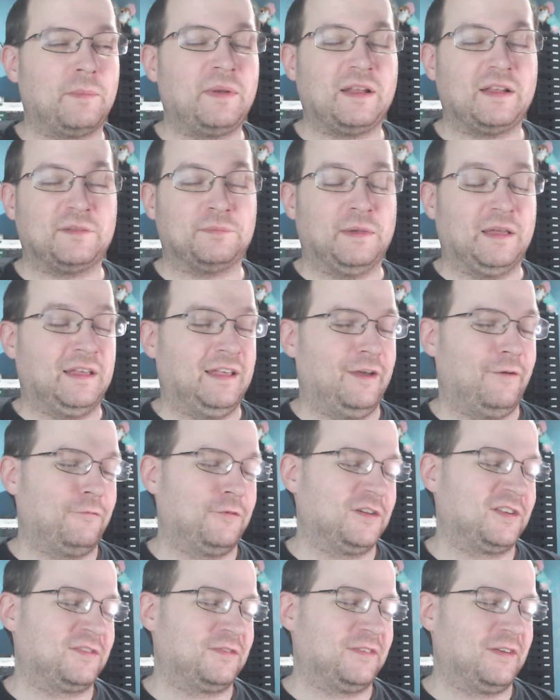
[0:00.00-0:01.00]
Please make it
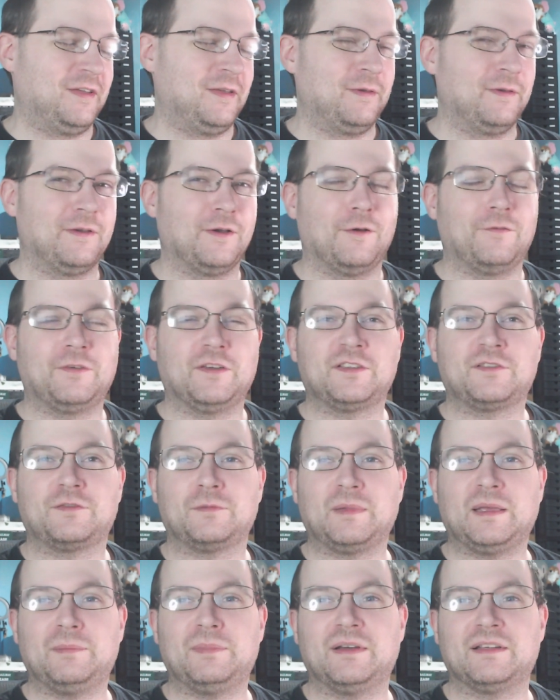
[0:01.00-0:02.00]
obvious for
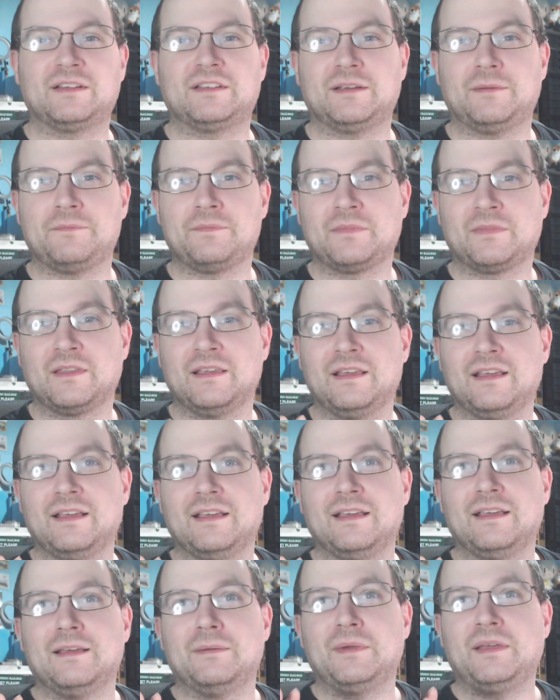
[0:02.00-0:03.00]
me. But
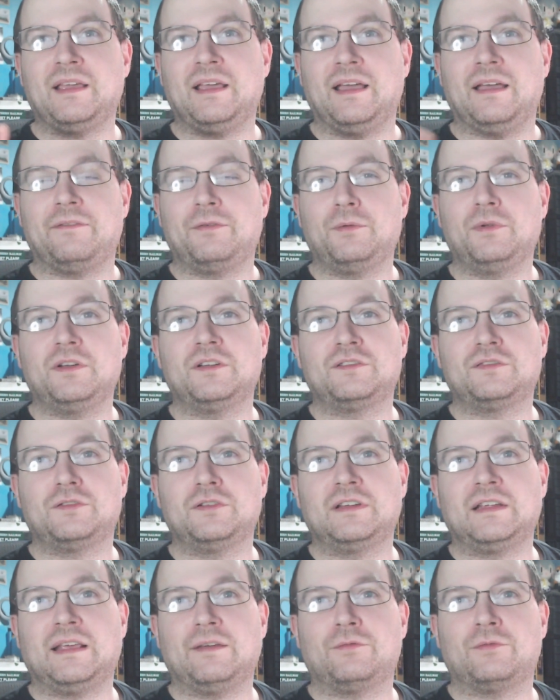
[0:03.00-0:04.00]
yeah, if you want to
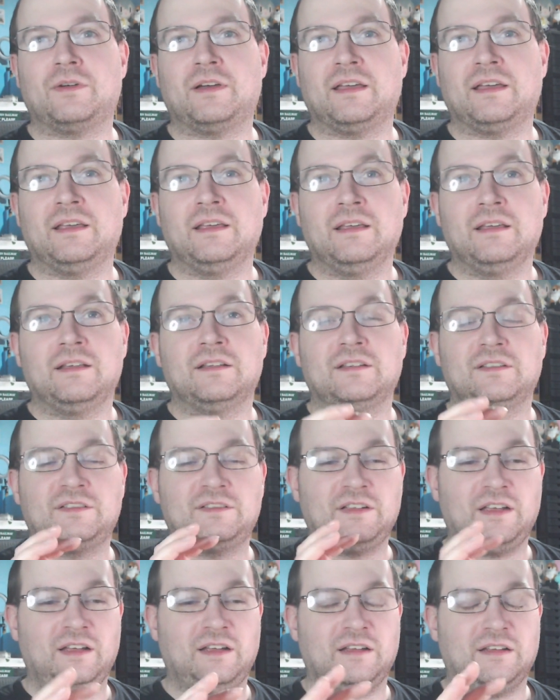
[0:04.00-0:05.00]
join the giveaway,
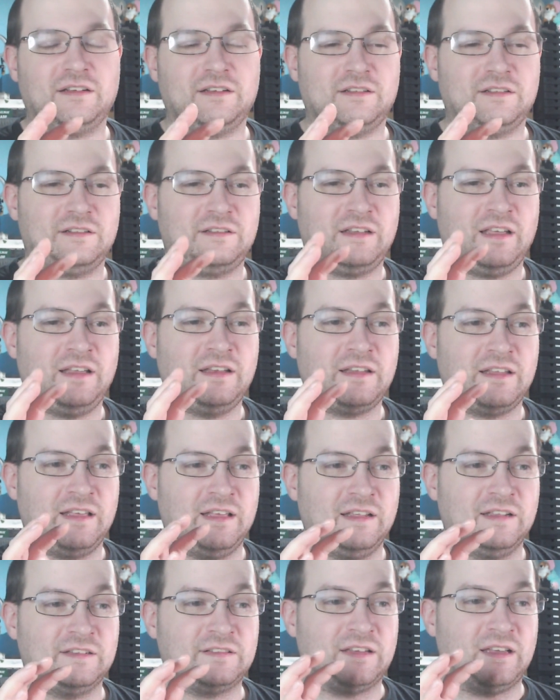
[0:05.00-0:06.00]
start date
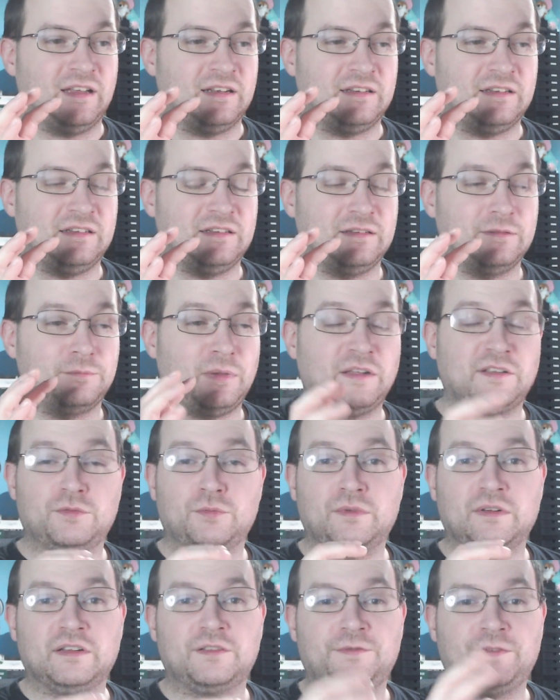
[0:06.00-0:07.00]
is at
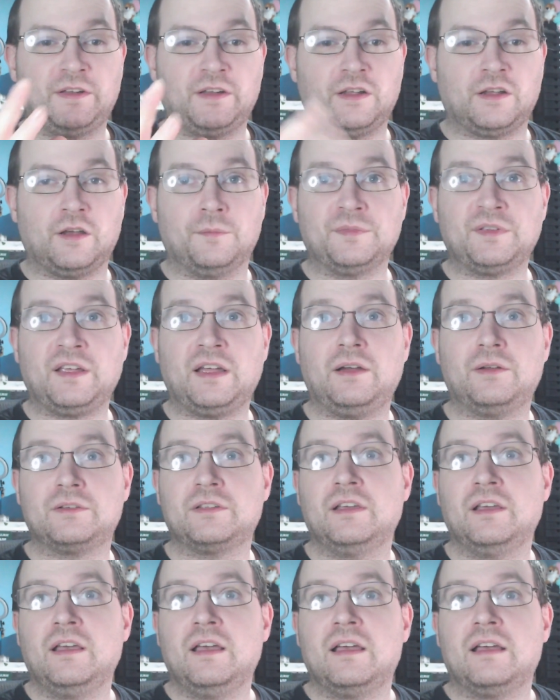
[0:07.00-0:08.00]
basically when this video comes out.